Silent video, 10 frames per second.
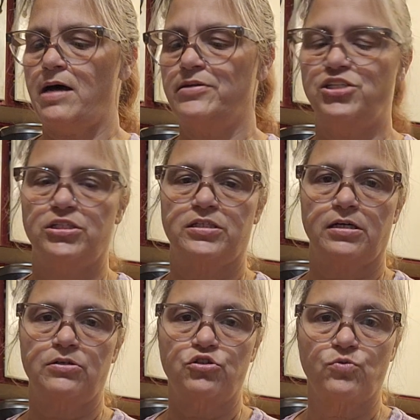I
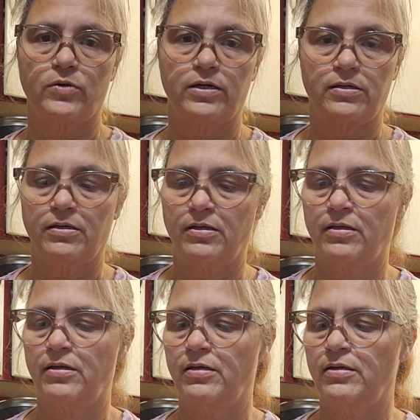just enjoy
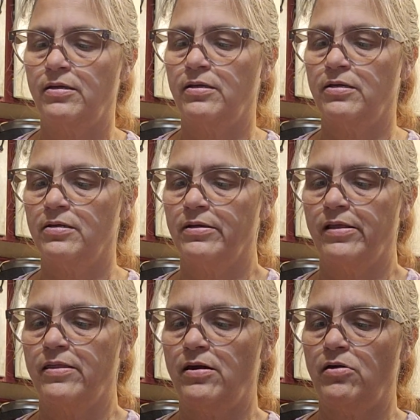
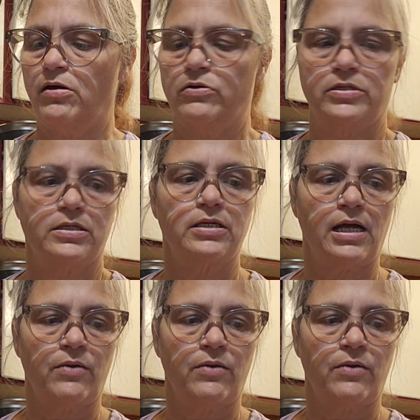theirs.